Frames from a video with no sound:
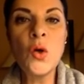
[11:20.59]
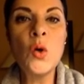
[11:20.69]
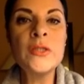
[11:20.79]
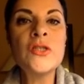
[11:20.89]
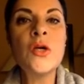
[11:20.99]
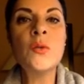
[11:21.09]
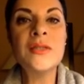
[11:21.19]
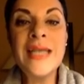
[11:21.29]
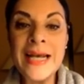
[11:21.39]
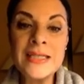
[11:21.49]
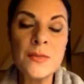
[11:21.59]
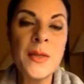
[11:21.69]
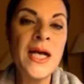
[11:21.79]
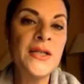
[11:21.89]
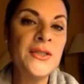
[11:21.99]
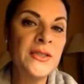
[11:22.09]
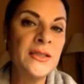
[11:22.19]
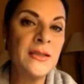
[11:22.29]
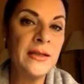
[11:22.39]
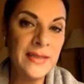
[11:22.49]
also the expiry